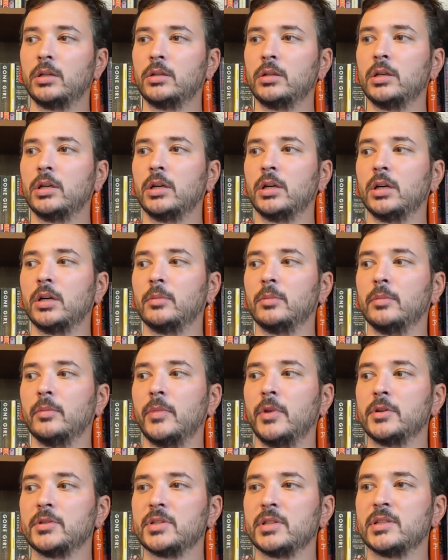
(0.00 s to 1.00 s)
Um,
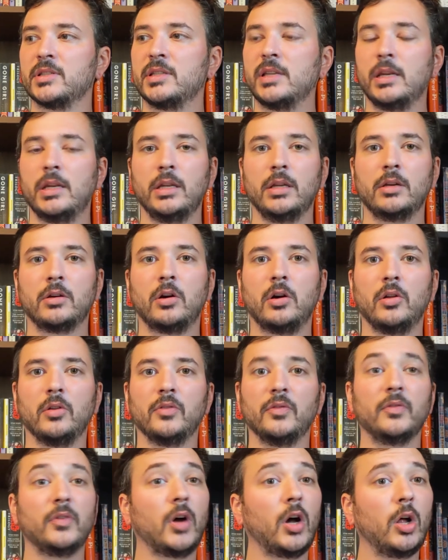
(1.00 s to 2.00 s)
there's a city
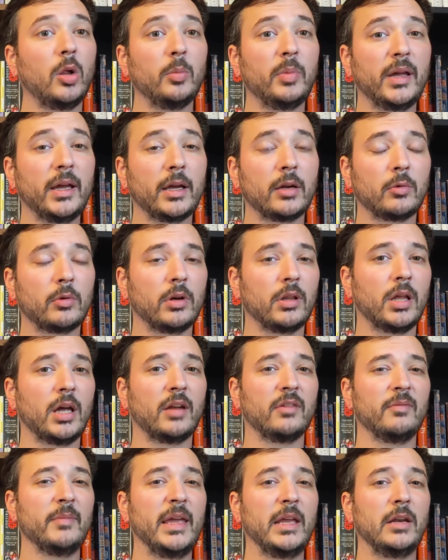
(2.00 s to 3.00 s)
called Valbeck where a lot
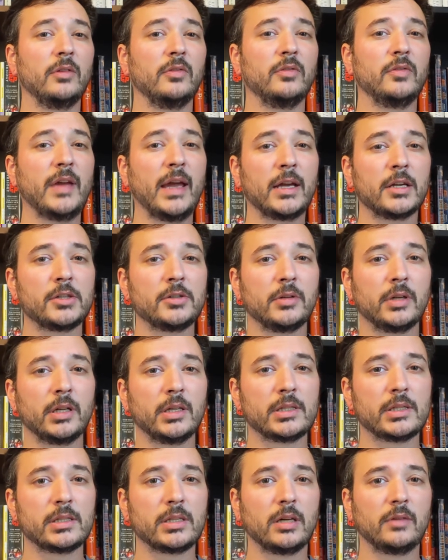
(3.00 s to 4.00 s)
of manufacturing
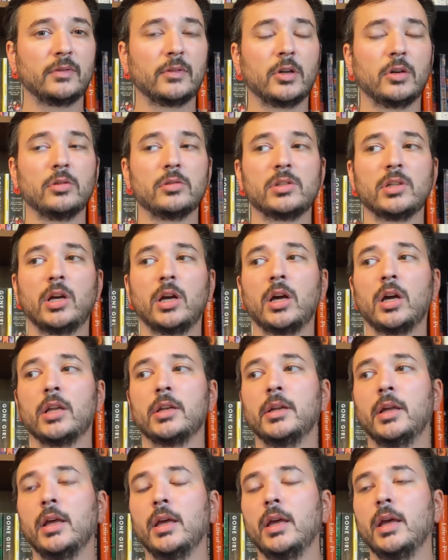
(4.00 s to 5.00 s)
and stuff goes on.